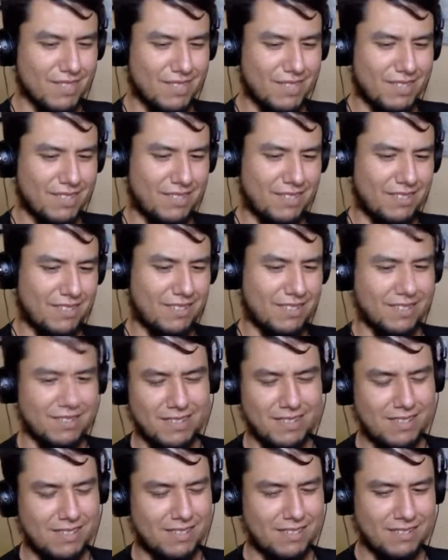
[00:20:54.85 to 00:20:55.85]
and
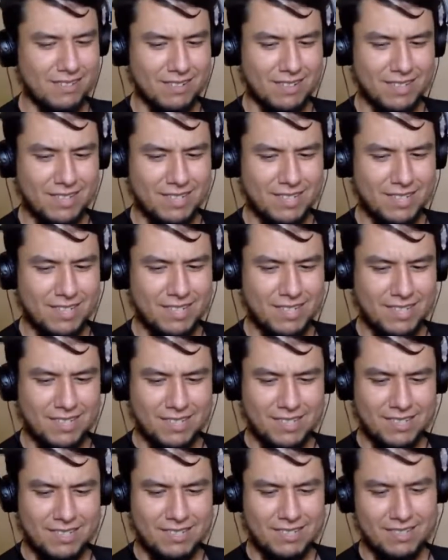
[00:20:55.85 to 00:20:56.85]
then
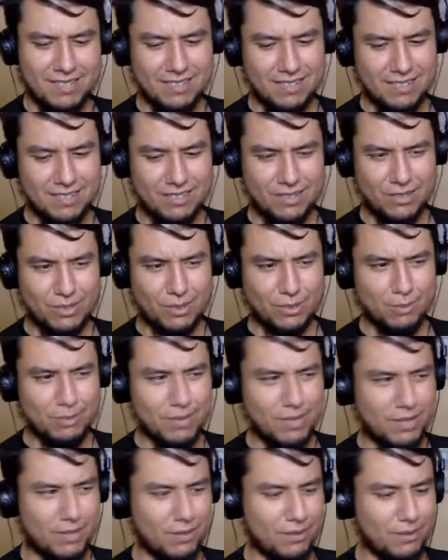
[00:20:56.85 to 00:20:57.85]
let's see, they talked
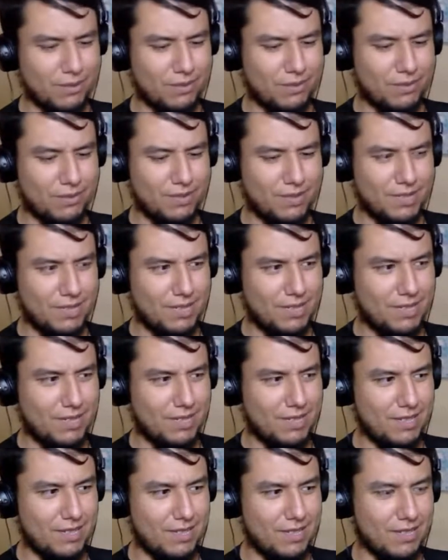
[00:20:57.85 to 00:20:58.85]
about
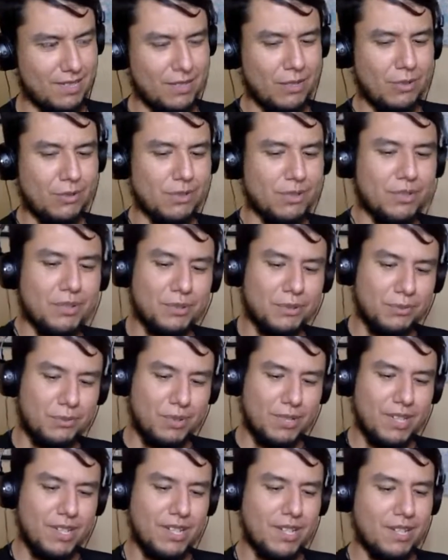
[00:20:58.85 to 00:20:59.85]
those
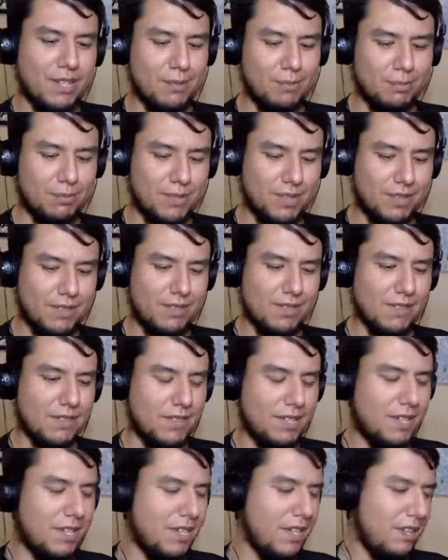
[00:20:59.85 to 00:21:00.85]
really because
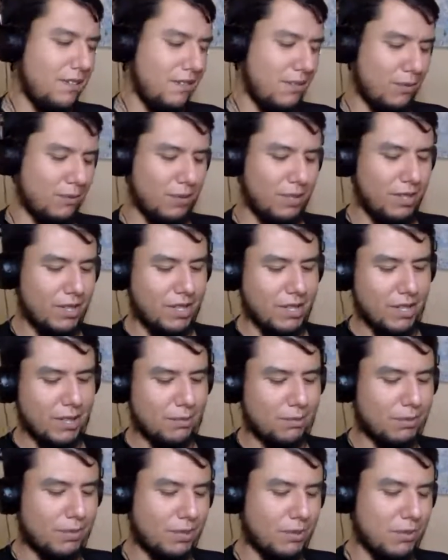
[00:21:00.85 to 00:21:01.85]
they gave a really
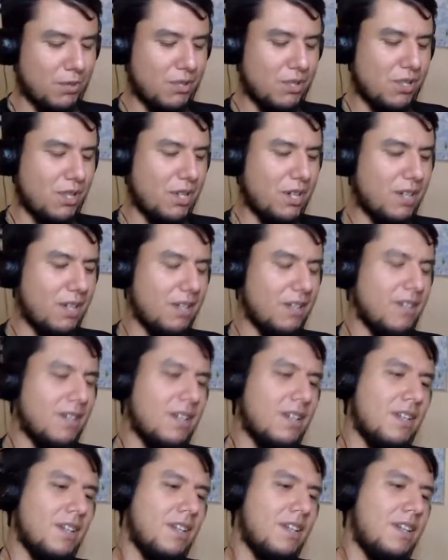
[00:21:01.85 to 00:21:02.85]
up close shot
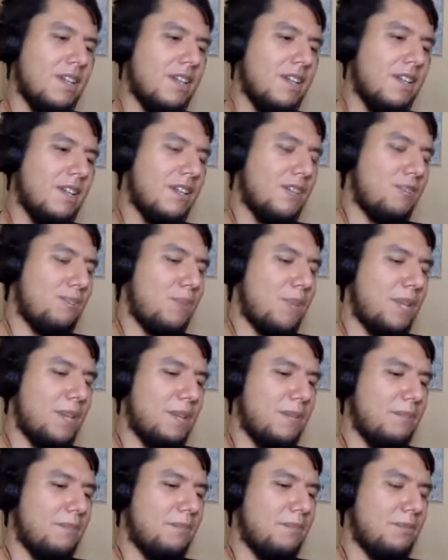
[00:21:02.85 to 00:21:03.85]
of
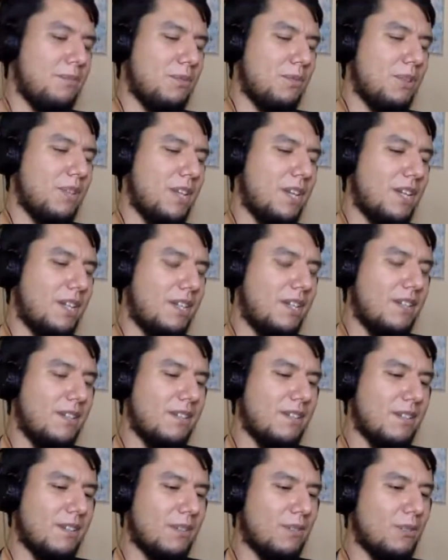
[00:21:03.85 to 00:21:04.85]
Pym where like
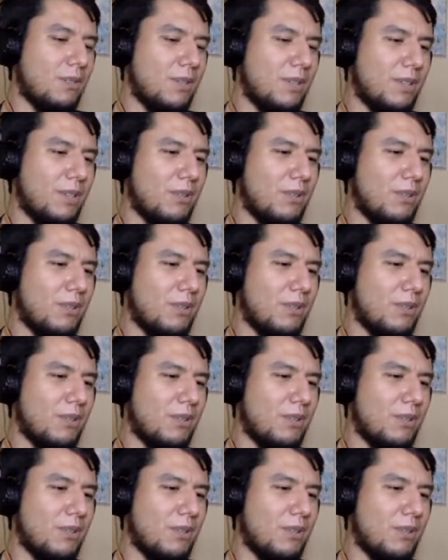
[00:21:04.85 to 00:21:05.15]
he's like really